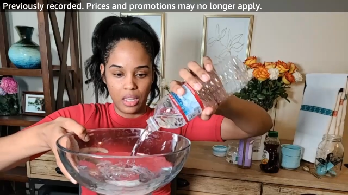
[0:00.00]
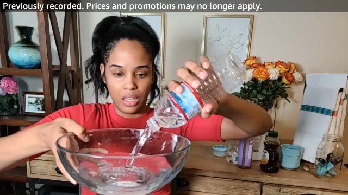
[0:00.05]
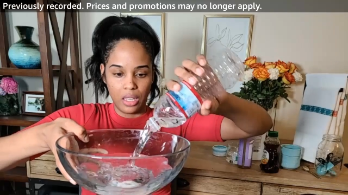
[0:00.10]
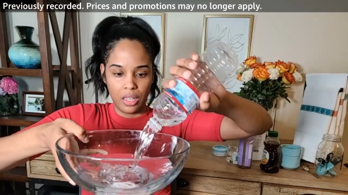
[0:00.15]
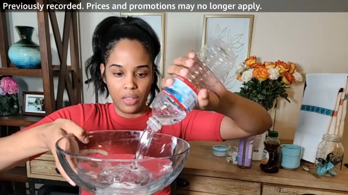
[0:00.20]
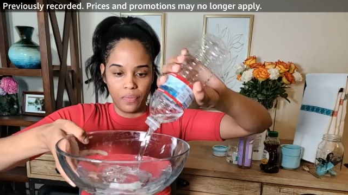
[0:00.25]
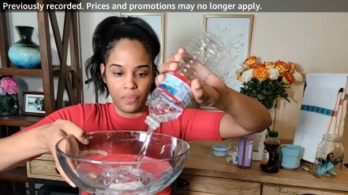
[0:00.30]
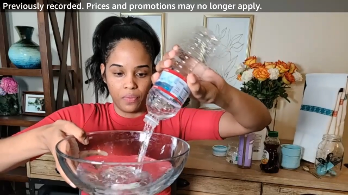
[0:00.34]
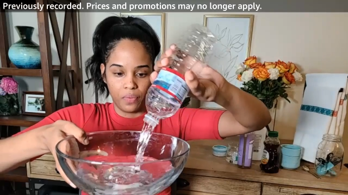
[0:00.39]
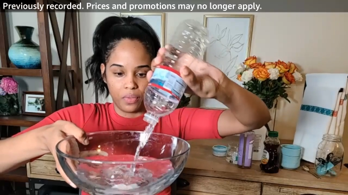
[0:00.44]

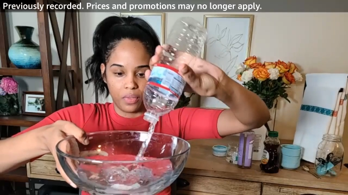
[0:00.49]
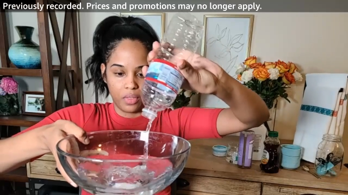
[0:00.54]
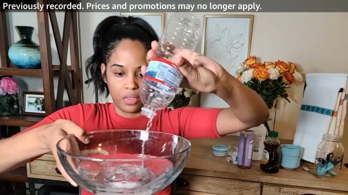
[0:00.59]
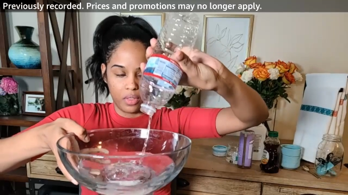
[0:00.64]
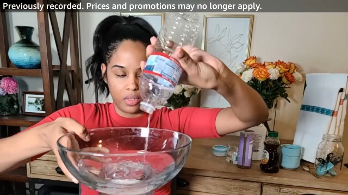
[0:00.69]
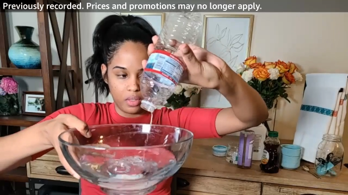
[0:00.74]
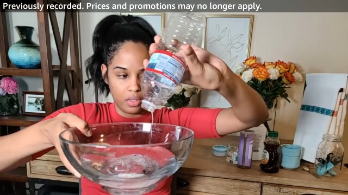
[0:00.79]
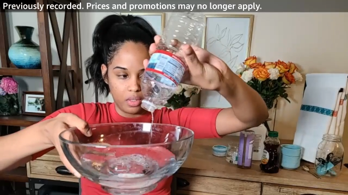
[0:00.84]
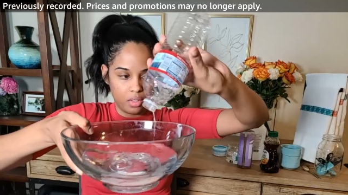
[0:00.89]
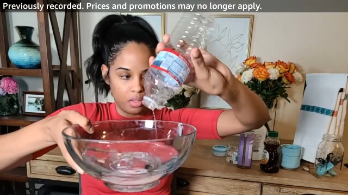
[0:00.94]

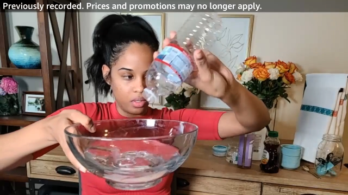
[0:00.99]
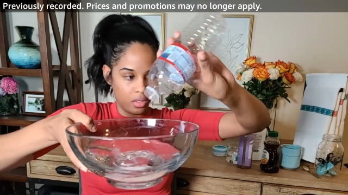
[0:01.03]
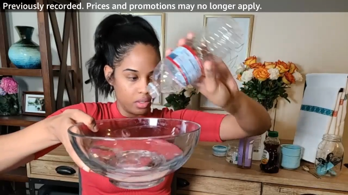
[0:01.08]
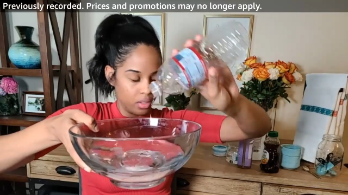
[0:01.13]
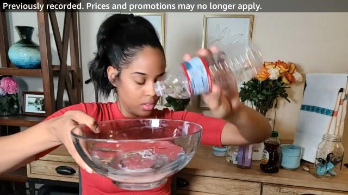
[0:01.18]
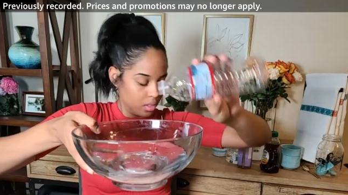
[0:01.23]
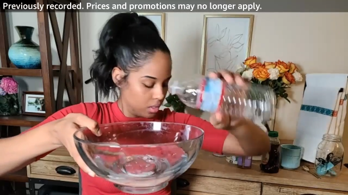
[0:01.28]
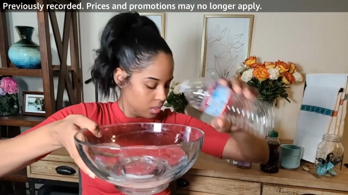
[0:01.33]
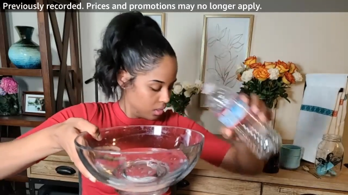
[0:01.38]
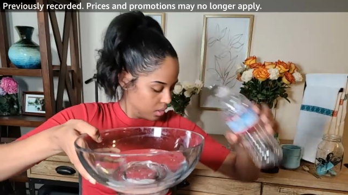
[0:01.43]

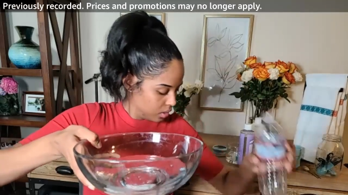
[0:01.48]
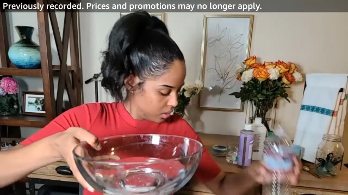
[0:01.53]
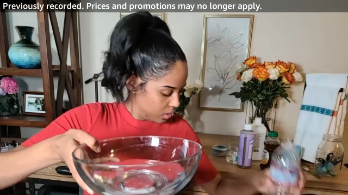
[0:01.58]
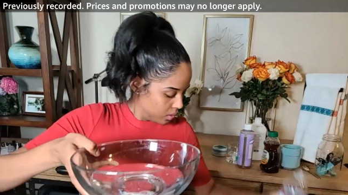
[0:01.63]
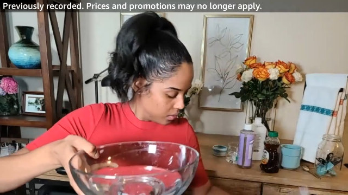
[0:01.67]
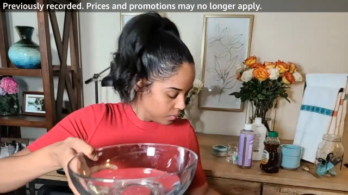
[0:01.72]
(no one is talking)